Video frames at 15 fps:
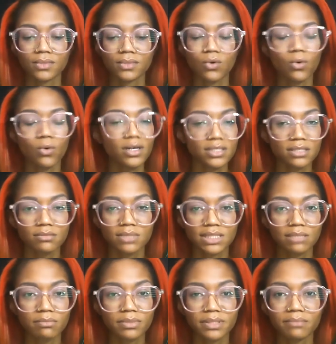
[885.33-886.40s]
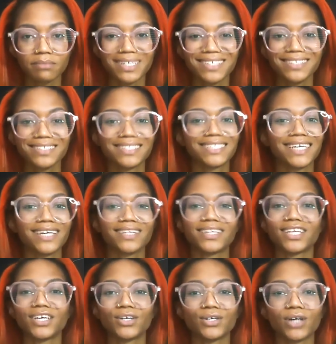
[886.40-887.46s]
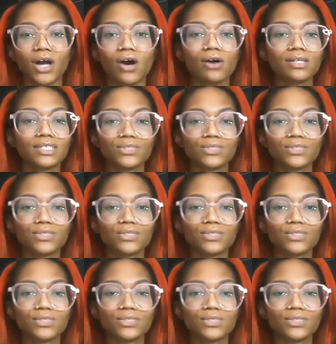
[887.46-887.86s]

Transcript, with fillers: Quantum simply means that there all